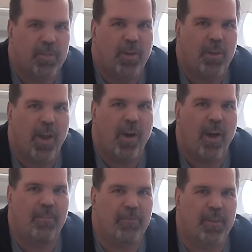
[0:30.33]
show you how
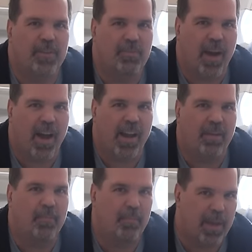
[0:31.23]
I fixed
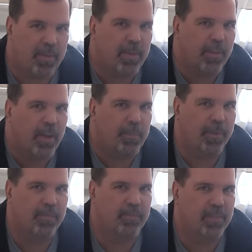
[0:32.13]
mine. Maybe it'll help
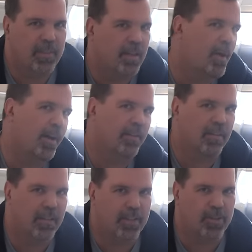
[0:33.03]
you. Come on,
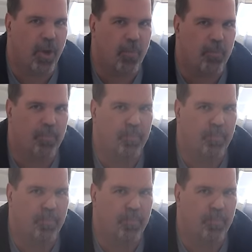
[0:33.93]
let's go.